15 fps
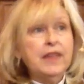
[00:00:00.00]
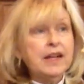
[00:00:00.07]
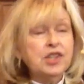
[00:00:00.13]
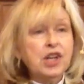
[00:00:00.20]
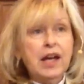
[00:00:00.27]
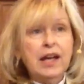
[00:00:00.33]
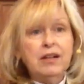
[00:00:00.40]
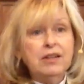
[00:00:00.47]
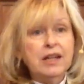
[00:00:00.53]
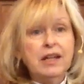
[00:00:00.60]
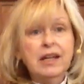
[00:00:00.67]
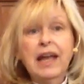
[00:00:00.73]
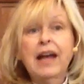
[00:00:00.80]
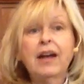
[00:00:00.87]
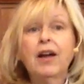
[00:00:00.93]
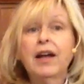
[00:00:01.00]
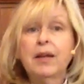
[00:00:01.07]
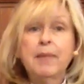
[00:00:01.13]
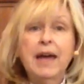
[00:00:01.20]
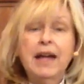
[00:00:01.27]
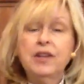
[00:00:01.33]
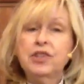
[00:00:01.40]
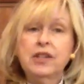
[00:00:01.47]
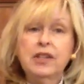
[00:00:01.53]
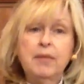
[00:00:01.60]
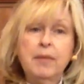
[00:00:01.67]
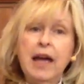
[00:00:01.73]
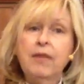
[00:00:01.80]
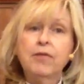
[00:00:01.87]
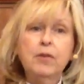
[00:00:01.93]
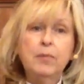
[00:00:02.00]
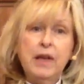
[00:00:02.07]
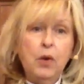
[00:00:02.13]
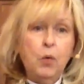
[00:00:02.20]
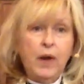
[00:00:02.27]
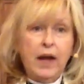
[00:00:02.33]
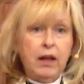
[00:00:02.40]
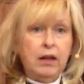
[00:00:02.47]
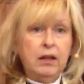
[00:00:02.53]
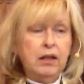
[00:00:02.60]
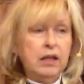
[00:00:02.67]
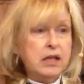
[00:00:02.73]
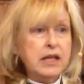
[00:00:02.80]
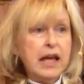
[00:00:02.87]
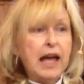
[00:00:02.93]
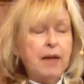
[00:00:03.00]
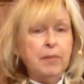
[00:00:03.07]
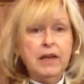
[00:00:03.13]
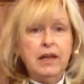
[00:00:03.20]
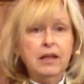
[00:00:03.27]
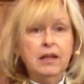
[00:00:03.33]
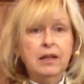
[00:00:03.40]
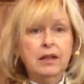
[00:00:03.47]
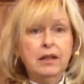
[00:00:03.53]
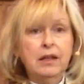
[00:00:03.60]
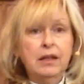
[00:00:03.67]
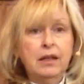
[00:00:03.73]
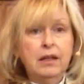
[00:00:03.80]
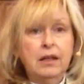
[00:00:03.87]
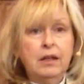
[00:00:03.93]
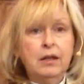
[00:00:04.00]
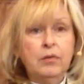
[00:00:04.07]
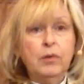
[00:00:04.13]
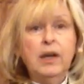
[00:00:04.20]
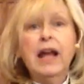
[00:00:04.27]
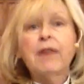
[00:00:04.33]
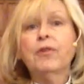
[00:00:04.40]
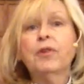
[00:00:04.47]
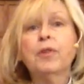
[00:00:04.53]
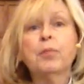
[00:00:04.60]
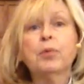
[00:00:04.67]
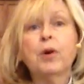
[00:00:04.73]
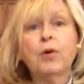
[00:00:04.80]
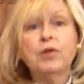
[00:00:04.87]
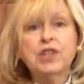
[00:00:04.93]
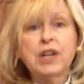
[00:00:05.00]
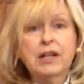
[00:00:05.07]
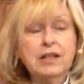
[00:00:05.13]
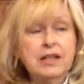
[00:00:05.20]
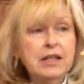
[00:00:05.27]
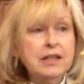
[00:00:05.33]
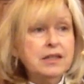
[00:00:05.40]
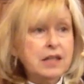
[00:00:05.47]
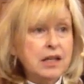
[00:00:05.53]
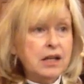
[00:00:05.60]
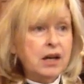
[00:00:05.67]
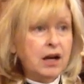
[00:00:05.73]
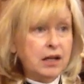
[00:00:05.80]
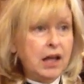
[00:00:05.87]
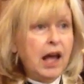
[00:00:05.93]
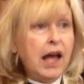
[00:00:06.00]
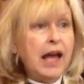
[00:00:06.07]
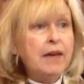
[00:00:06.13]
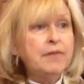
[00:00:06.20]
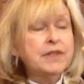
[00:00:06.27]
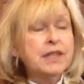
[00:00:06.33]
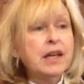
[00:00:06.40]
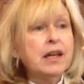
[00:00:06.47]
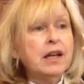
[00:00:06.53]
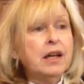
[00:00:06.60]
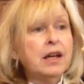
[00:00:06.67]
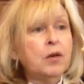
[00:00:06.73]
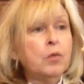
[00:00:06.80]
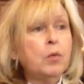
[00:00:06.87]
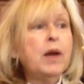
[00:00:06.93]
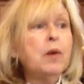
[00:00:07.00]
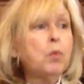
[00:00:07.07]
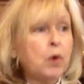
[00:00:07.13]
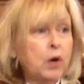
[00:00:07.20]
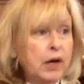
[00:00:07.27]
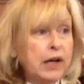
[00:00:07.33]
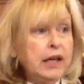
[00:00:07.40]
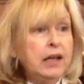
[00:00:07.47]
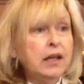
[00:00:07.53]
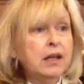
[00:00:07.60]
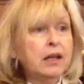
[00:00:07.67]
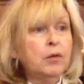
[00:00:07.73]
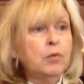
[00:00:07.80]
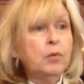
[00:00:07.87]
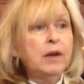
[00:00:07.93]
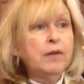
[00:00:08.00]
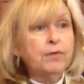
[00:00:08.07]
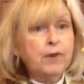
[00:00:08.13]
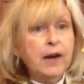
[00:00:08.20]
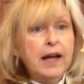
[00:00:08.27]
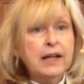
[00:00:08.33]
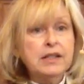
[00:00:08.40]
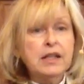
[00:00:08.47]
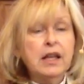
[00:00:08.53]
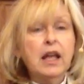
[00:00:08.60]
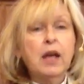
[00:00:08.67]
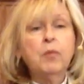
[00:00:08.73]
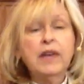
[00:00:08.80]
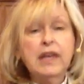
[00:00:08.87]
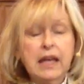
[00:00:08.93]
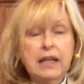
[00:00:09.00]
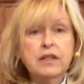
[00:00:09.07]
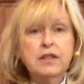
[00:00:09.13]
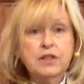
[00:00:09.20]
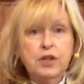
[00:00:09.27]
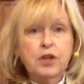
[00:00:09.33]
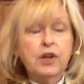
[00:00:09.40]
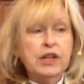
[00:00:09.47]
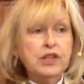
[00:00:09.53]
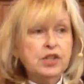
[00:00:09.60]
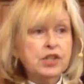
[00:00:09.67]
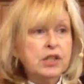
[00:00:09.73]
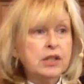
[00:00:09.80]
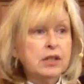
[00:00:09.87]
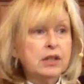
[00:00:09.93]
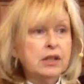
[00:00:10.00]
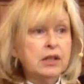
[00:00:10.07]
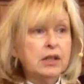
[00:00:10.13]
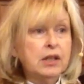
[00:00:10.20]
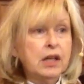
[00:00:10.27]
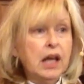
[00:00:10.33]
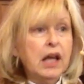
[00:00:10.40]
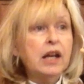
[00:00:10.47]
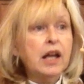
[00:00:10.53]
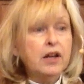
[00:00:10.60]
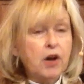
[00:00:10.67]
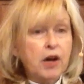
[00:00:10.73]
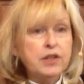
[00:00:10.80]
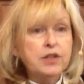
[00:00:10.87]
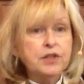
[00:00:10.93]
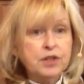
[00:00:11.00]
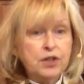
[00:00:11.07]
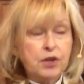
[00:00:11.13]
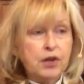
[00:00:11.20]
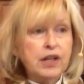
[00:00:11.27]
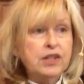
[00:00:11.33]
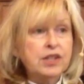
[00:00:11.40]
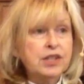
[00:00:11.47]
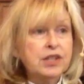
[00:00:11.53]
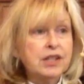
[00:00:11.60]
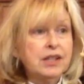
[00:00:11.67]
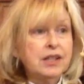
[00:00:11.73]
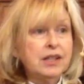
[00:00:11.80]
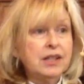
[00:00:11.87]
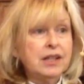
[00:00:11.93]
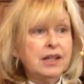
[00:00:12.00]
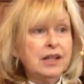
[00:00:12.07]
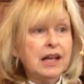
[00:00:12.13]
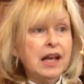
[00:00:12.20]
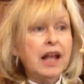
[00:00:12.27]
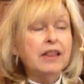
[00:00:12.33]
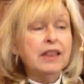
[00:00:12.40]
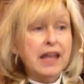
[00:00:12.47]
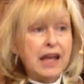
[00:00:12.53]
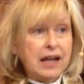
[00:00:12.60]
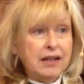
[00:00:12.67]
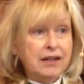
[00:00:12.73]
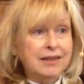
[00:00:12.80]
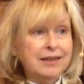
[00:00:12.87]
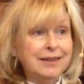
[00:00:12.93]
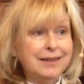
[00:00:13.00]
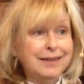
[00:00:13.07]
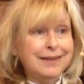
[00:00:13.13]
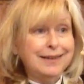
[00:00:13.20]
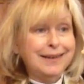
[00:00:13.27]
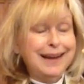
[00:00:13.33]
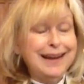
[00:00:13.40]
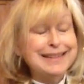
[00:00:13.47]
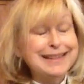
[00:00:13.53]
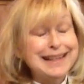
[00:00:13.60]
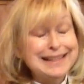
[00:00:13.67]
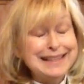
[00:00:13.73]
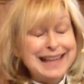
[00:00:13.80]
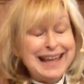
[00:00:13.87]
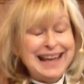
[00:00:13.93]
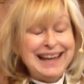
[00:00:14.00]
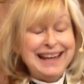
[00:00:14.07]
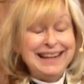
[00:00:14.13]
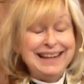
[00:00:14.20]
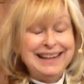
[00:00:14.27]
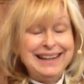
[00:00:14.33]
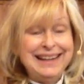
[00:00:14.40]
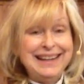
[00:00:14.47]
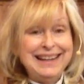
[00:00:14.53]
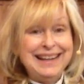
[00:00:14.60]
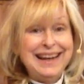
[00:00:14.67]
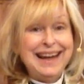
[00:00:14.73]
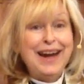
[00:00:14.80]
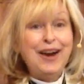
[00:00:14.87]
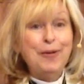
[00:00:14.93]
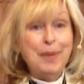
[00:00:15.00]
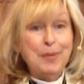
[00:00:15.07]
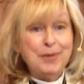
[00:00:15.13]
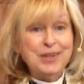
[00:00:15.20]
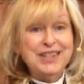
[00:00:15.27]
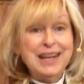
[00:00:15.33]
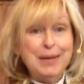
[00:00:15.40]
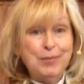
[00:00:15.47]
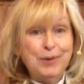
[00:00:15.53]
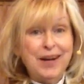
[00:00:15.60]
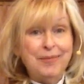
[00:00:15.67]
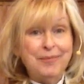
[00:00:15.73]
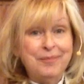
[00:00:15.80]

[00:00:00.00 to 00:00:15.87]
that child and cannot imagine them ever being well and happy. Whatever the project is in our lives, we worry, we fret, and we get discouraged. And I got discouraged. And then, as I say, I remembered Deborah.